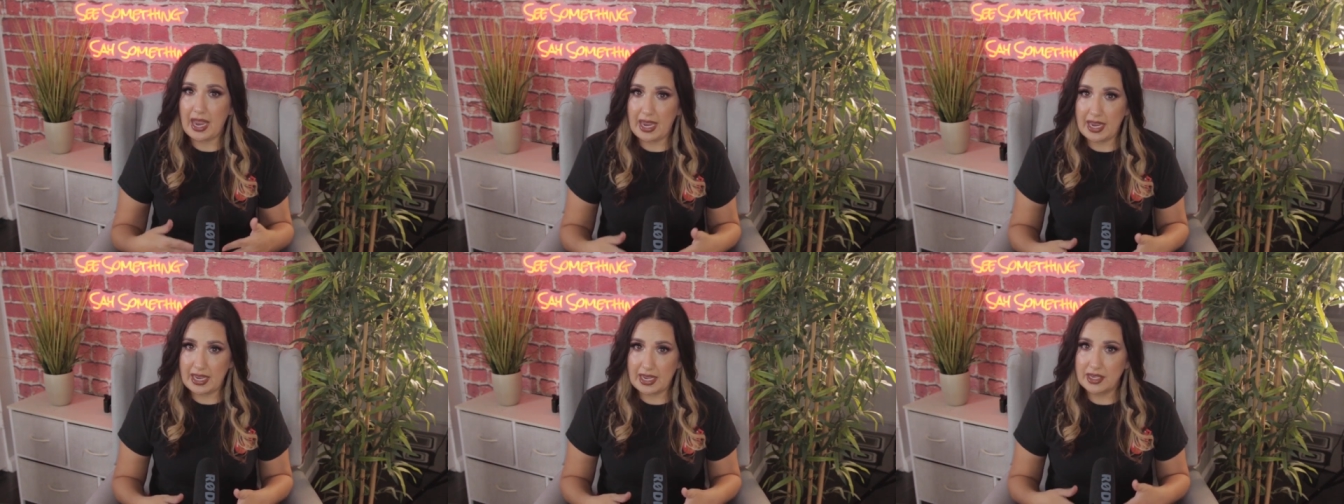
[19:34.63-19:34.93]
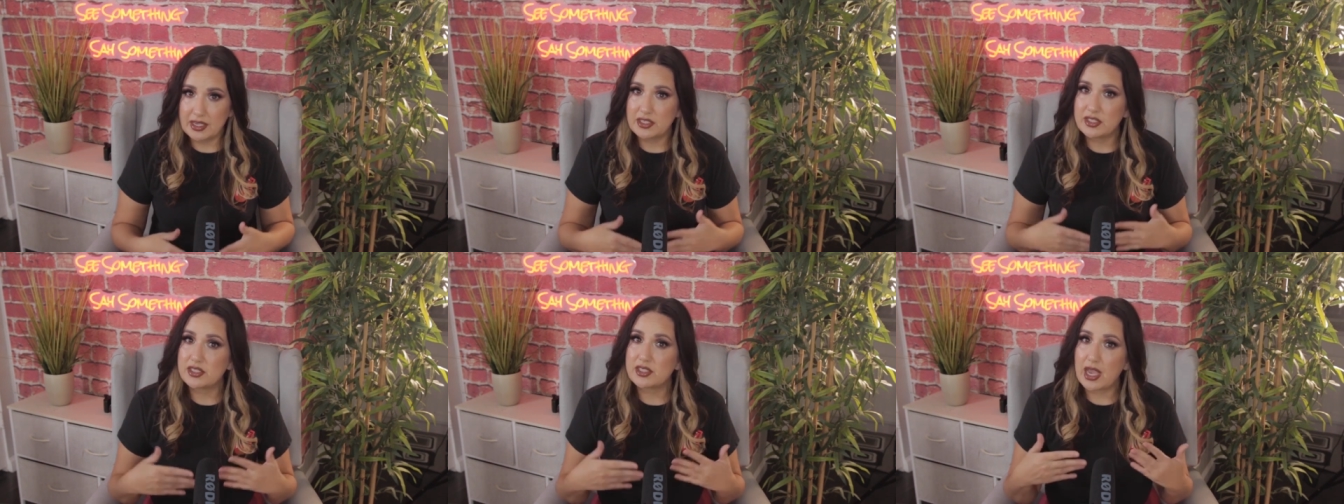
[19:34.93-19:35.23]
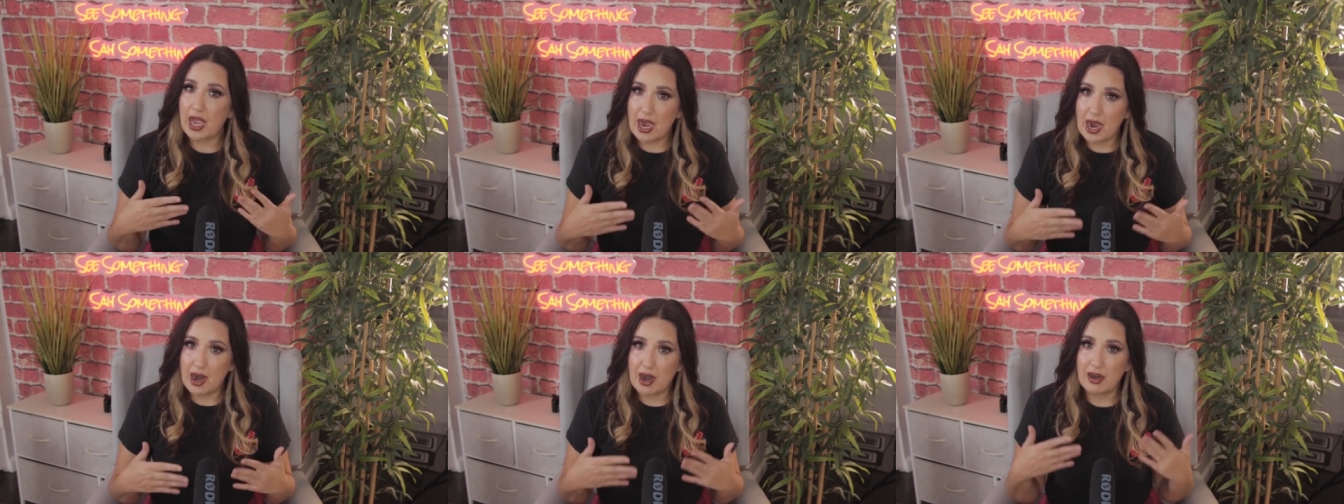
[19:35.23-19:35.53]
and
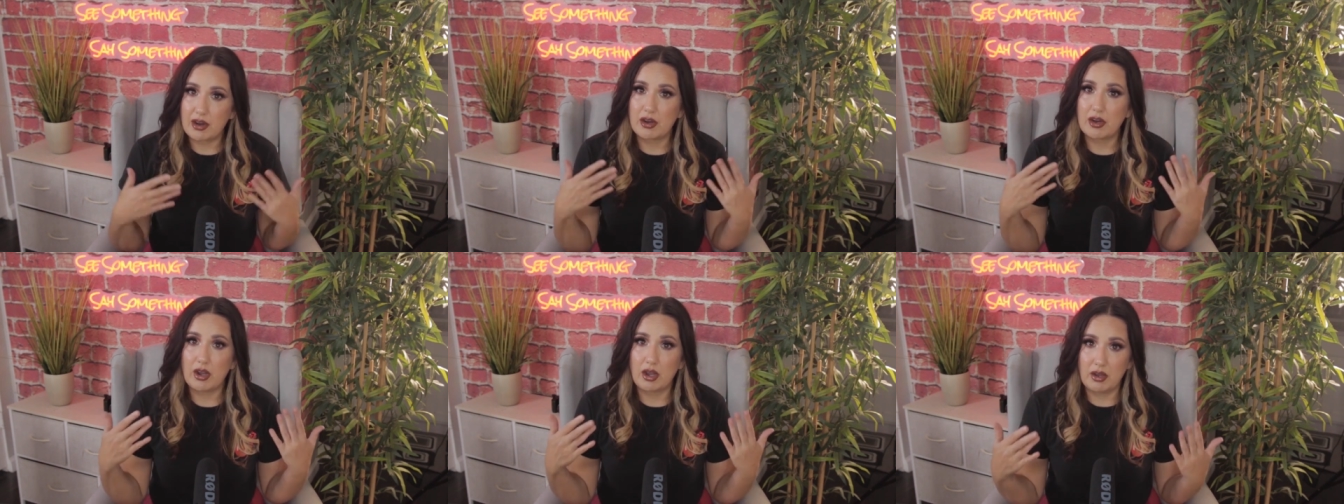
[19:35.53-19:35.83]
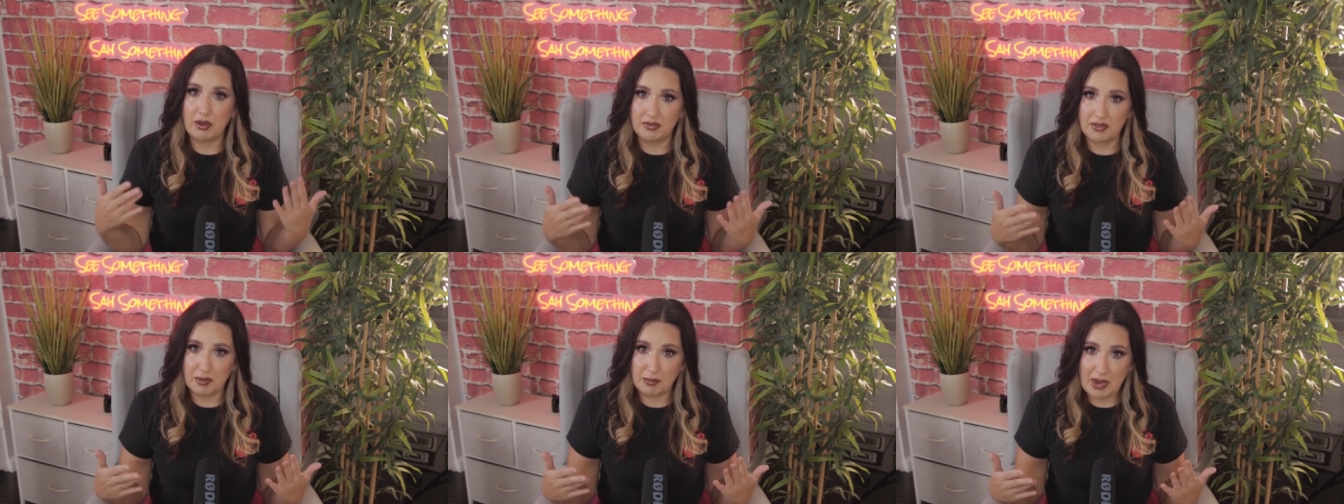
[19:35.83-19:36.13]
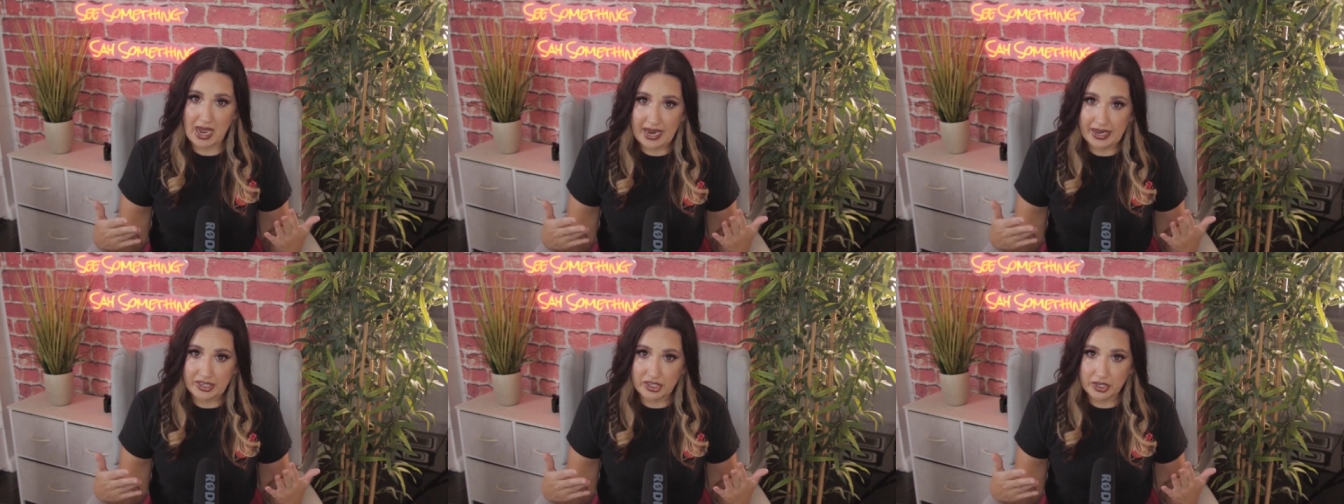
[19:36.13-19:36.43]
are of a
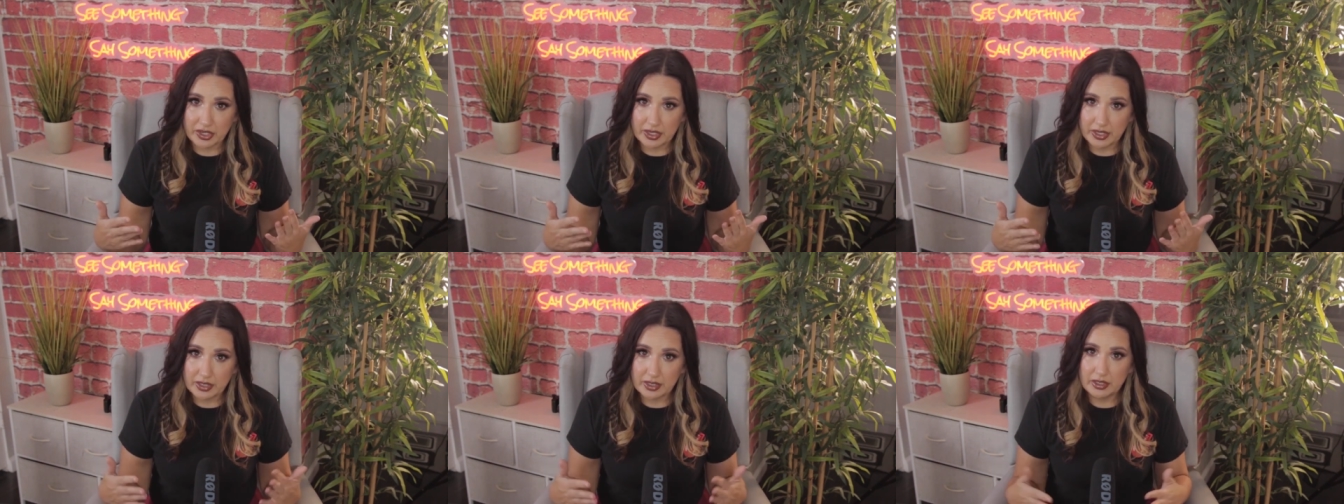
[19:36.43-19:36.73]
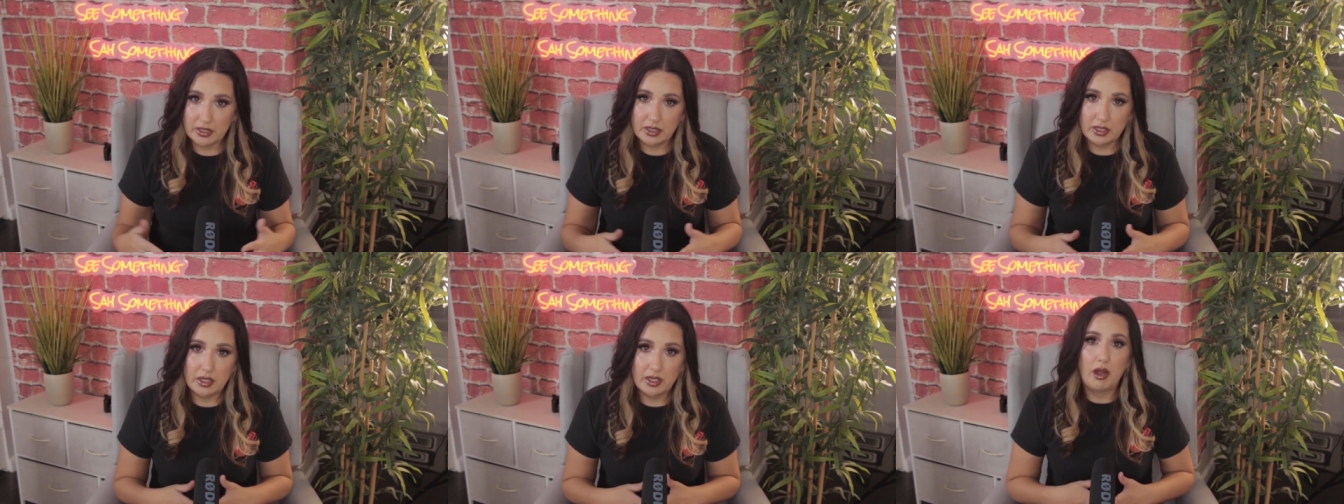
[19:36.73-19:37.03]
minor.